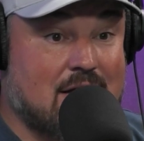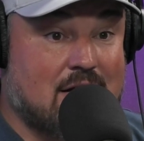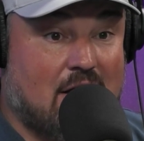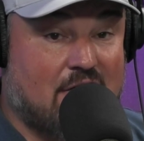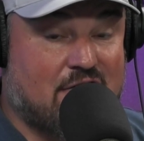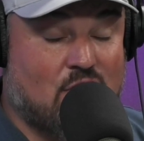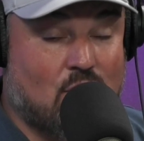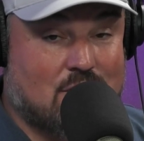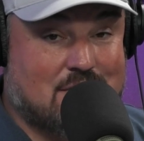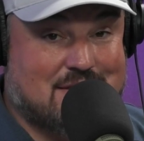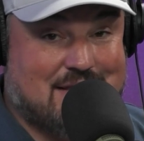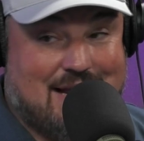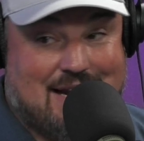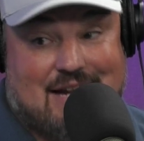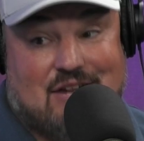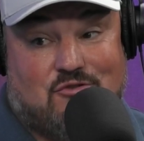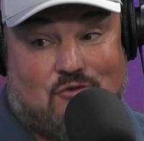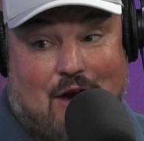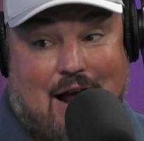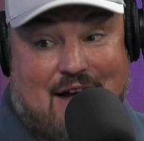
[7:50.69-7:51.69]
Now, of course, they
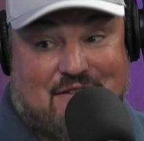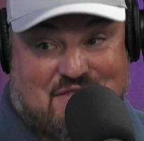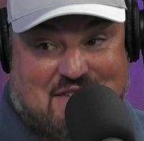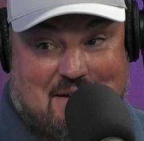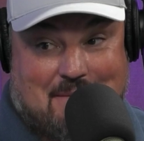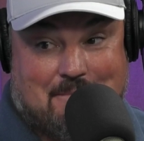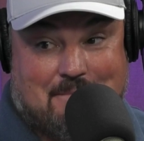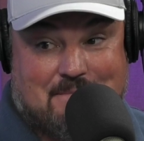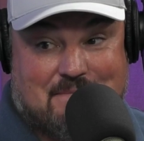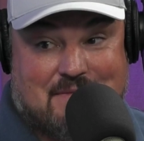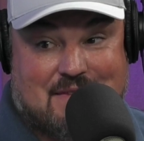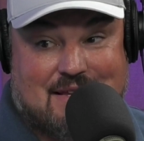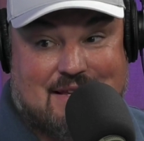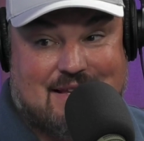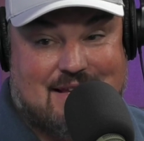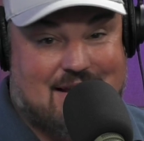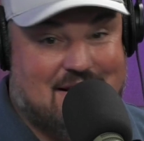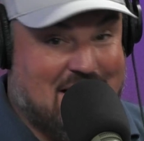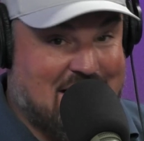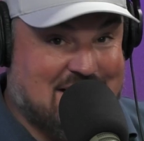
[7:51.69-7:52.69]
didn't draft him,
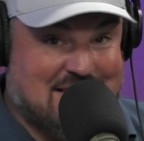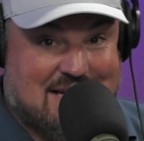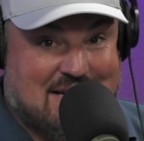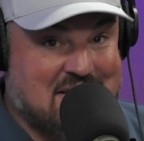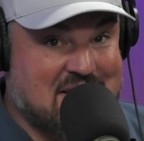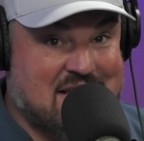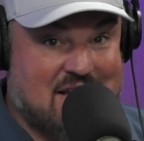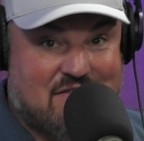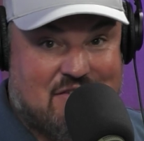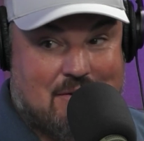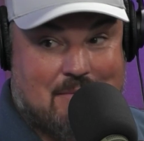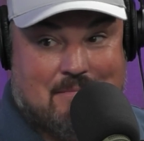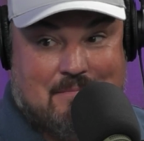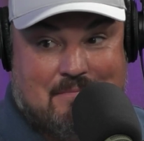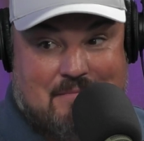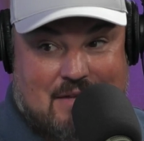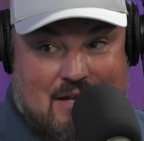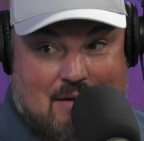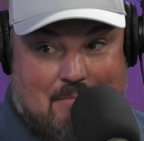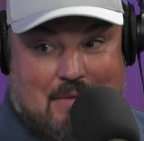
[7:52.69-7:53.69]
and they didn't give
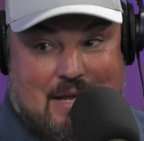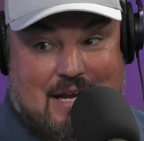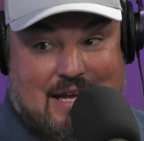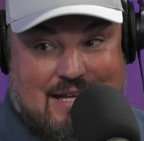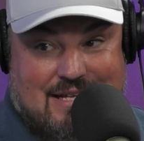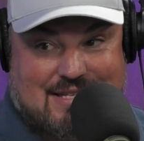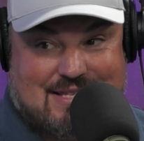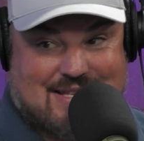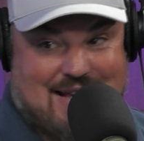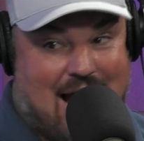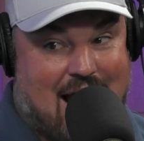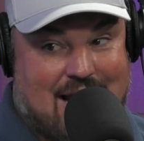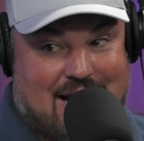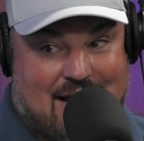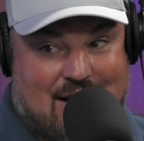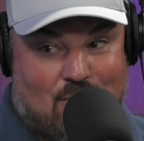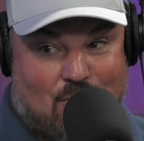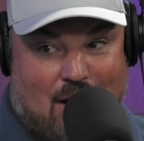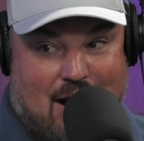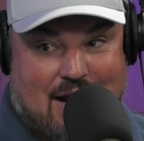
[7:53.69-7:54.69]
him an immediate
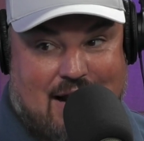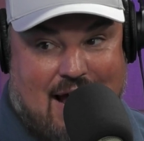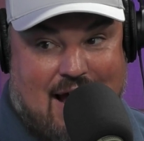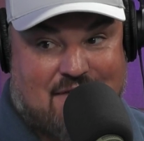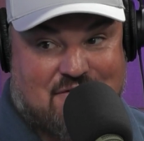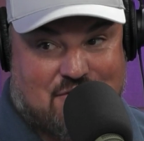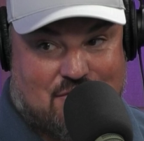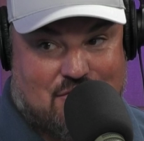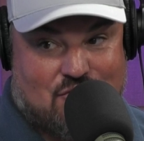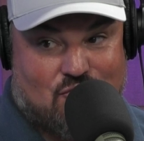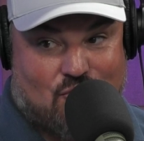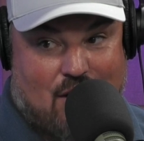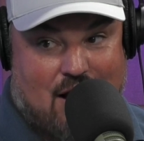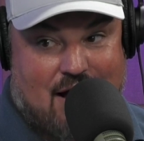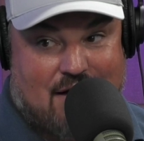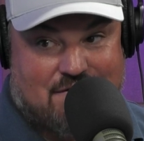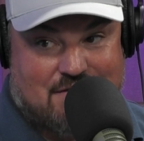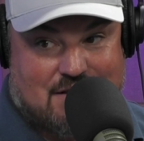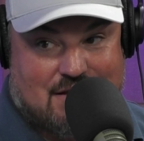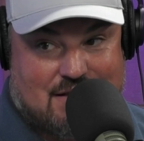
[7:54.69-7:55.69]
signing right after the
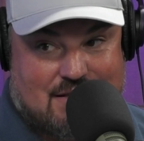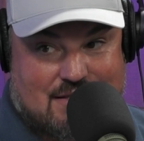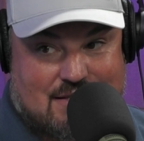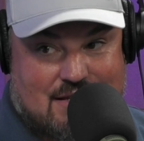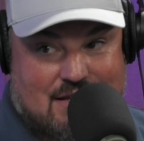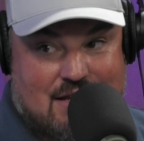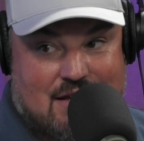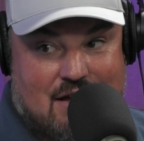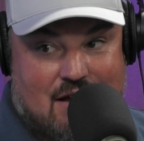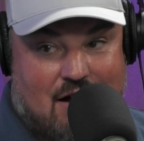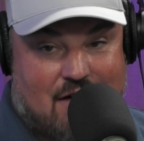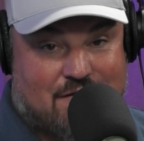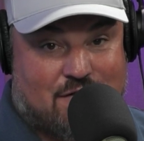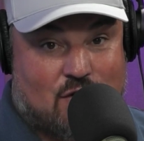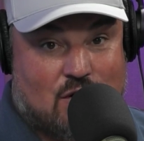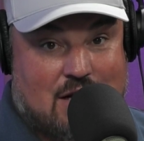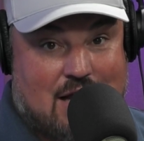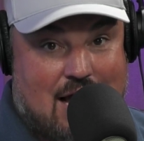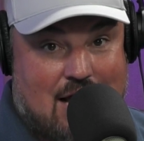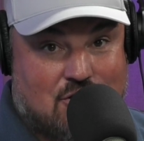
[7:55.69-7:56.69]
draft as a
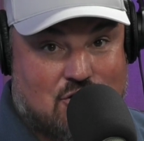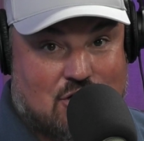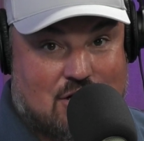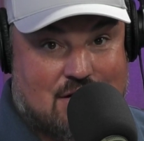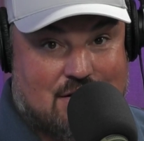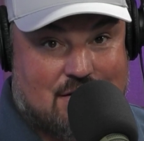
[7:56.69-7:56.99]
free agent.